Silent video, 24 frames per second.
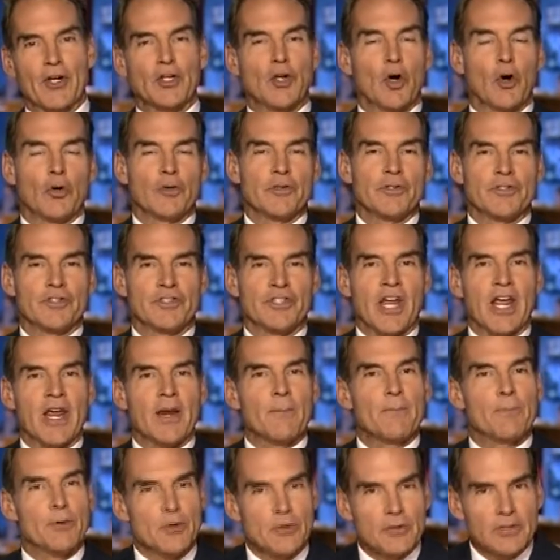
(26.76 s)
the Golden
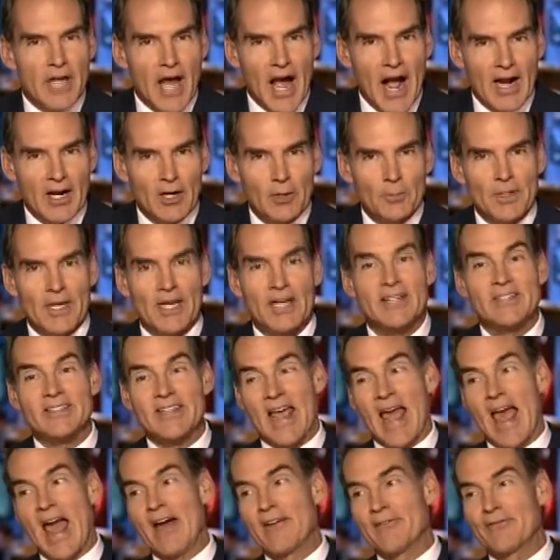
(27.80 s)
State boondoggle? Because
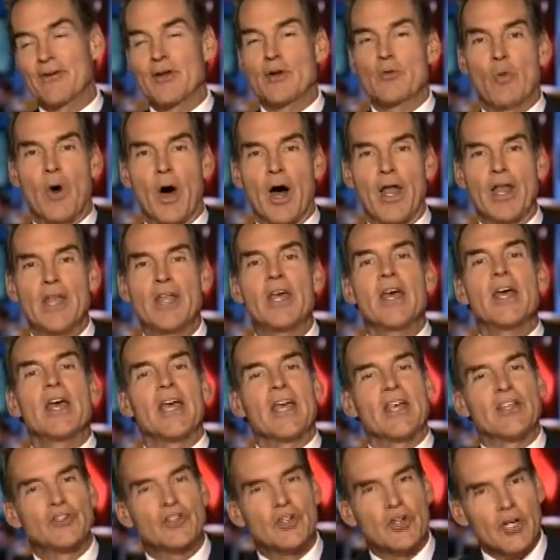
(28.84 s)
everyone
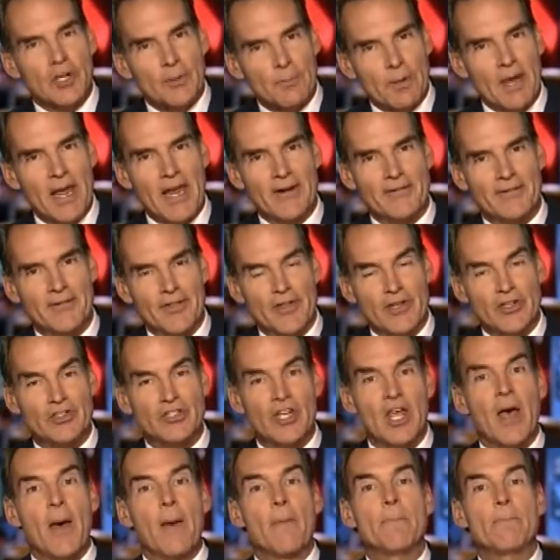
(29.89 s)
is going to pay for this
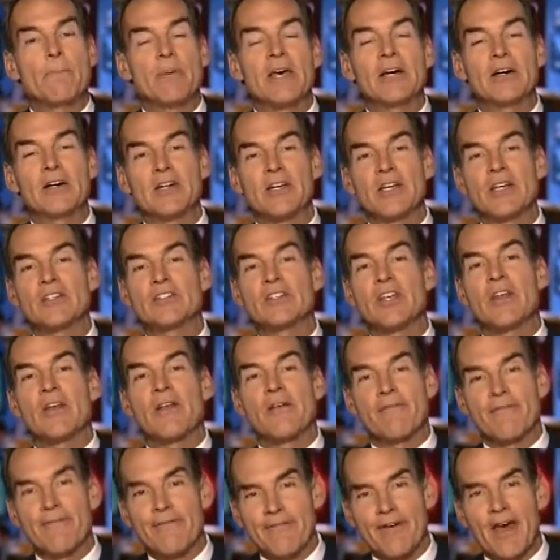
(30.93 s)
billions in
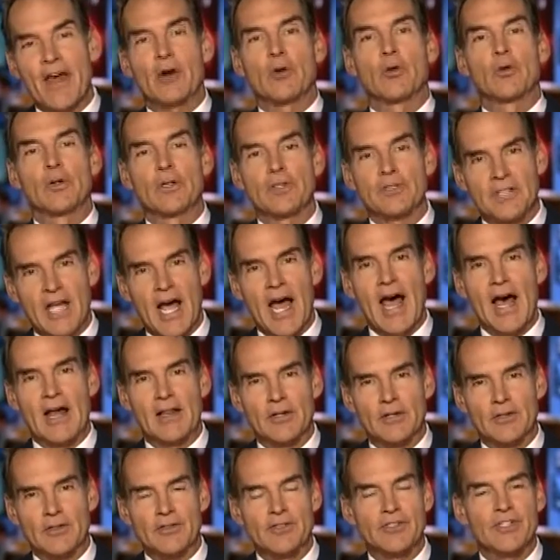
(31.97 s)
federal
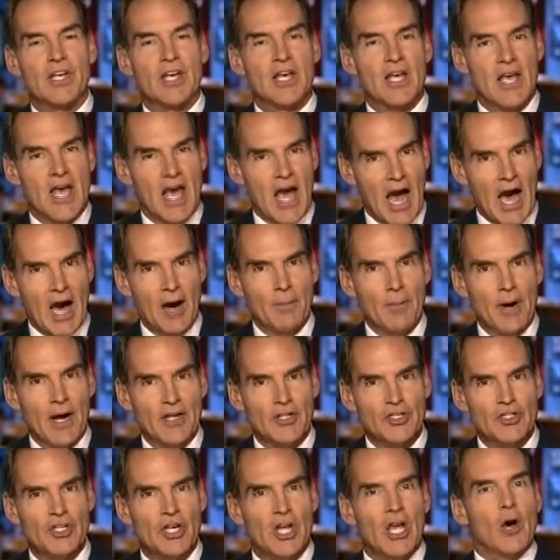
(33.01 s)
dollars. How
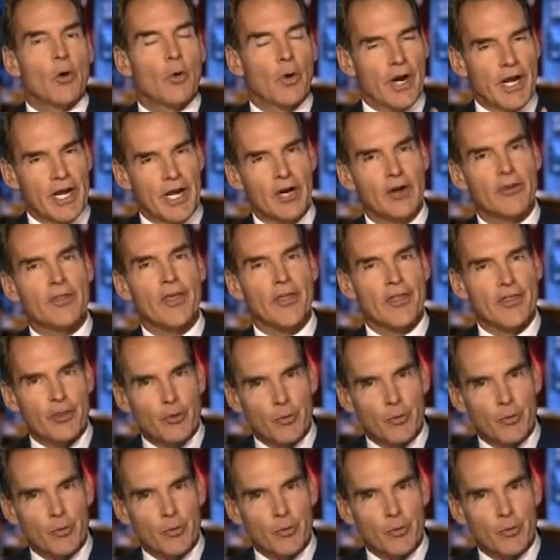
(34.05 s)
much? Well, here are the